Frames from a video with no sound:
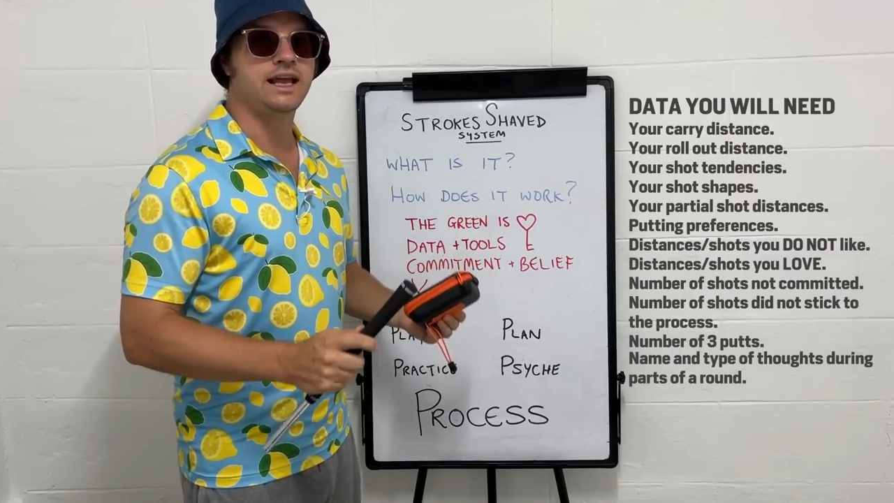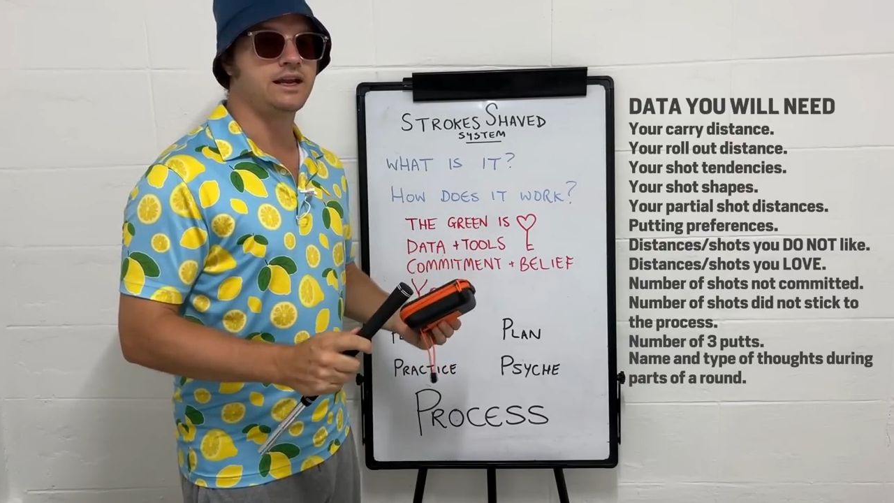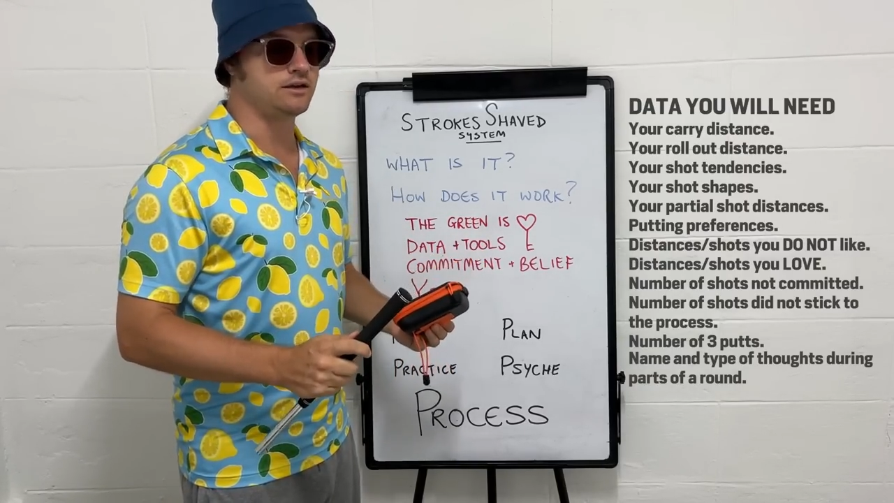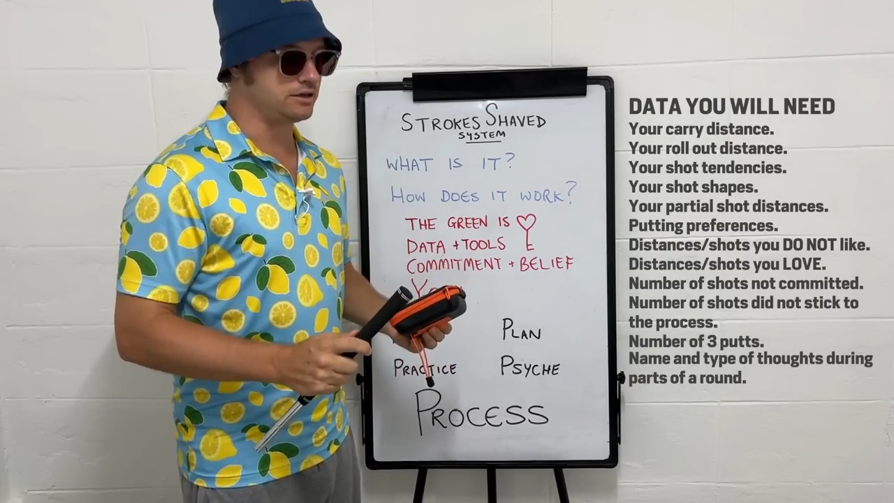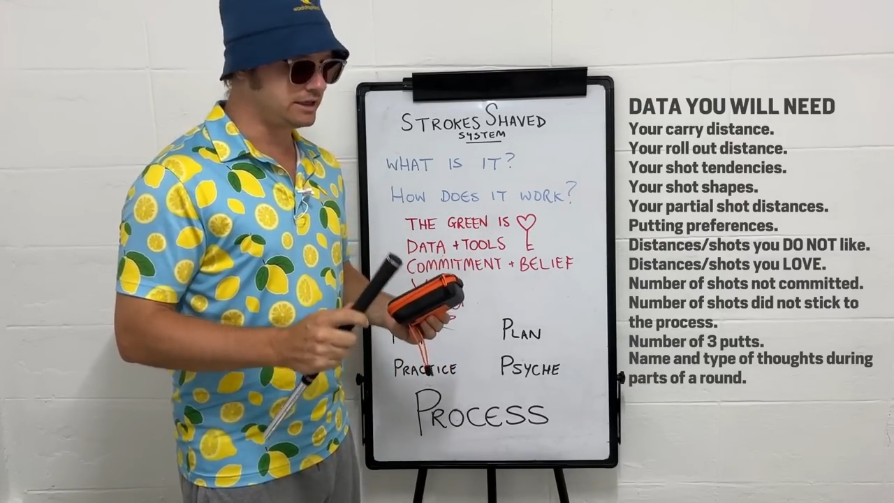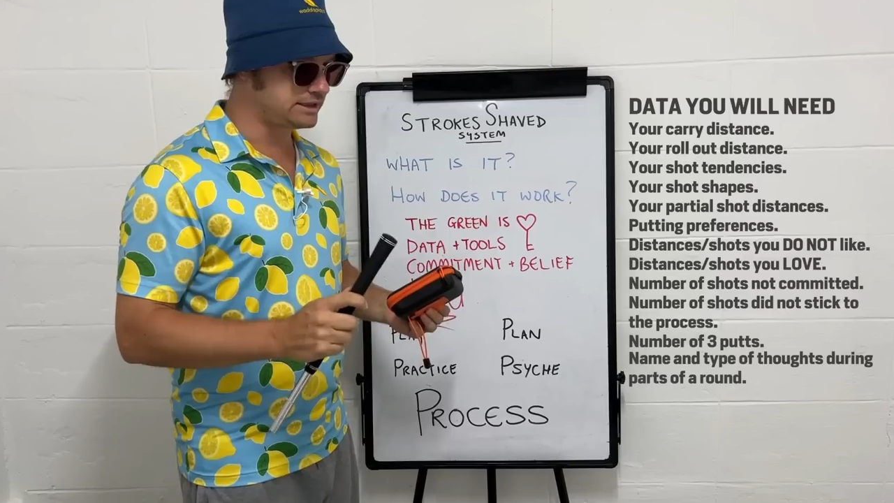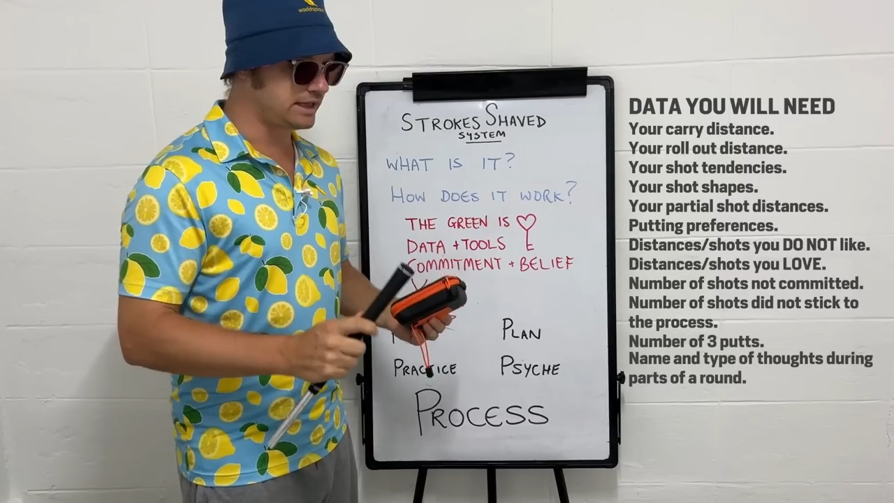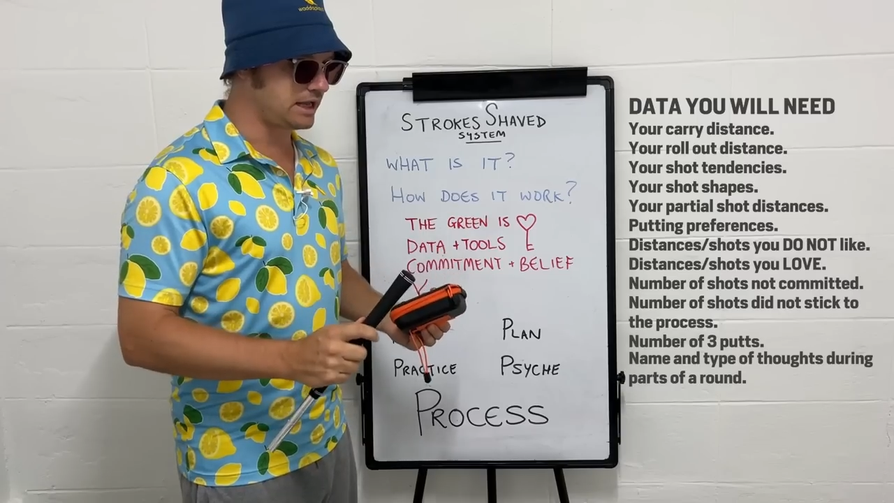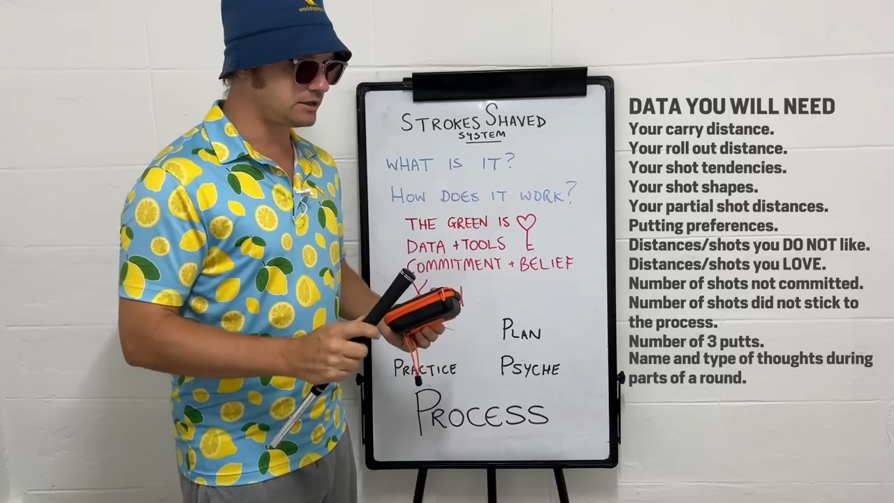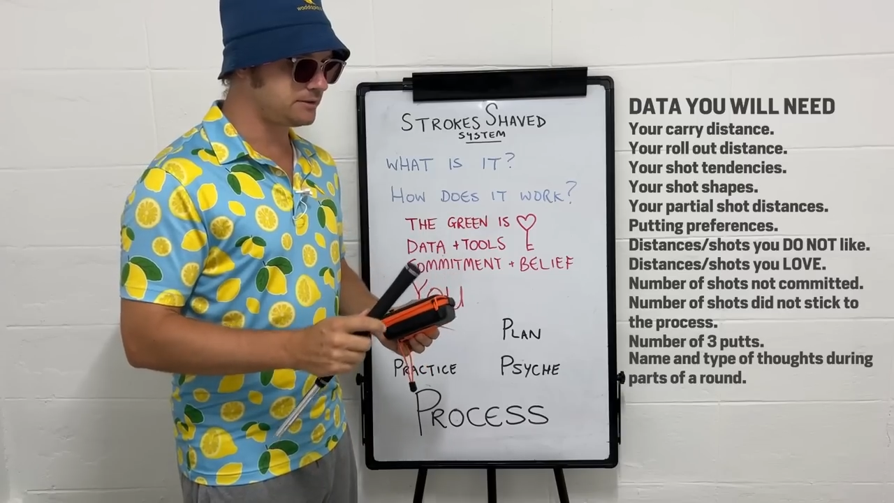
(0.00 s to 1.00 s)
data is
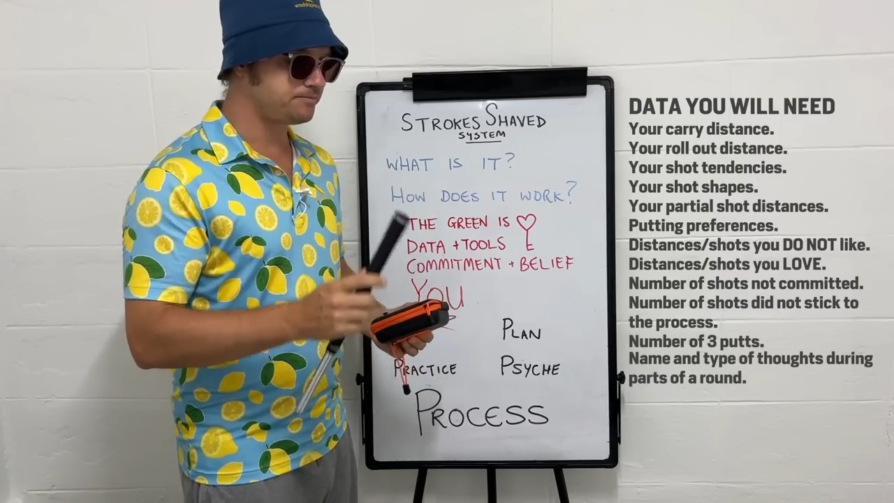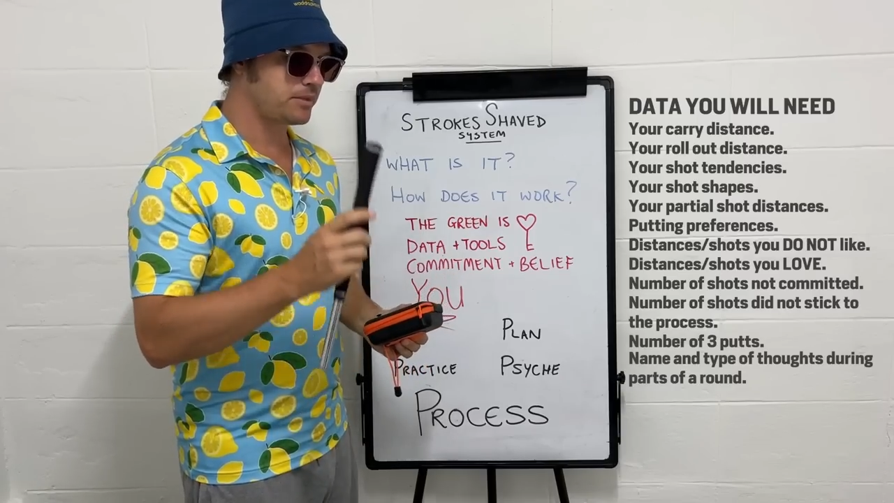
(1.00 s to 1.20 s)
that